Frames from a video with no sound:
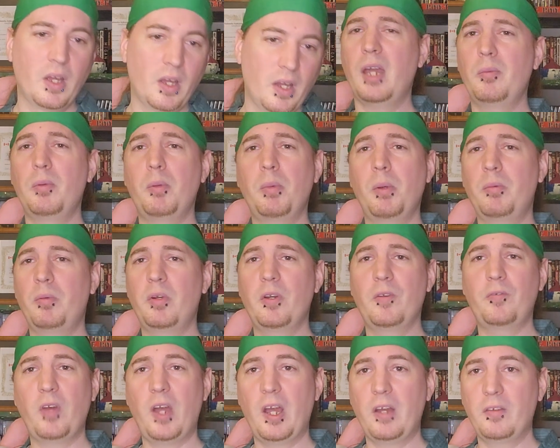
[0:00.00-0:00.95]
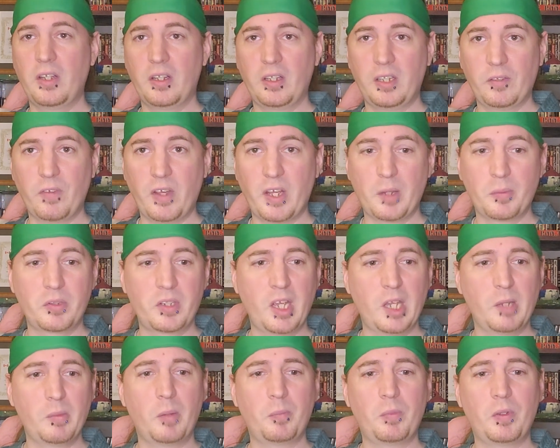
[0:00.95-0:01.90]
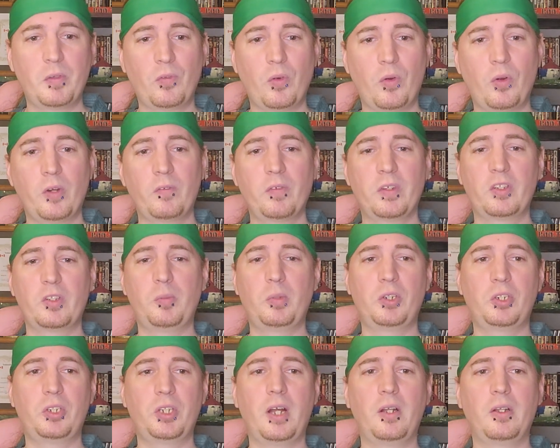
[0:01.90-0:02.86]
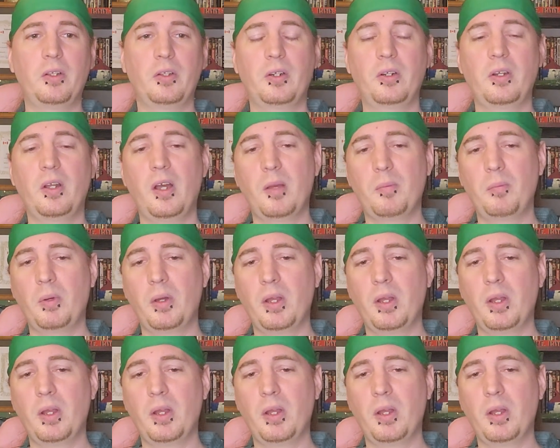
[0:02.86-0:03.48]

I can't remember if 5 Deadly Venoms came out before Invincible Shaolin or not,